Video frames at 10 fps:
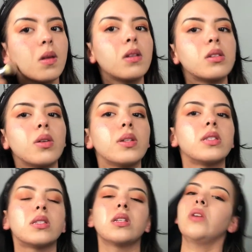So it
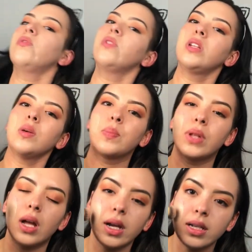definitely
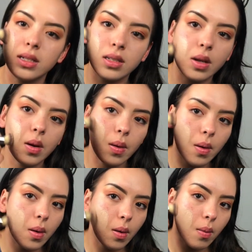applies
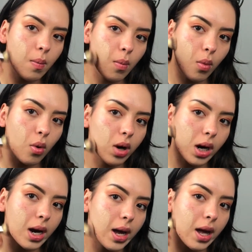
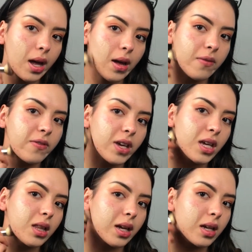more
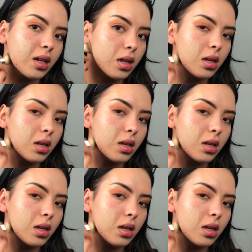heavy, like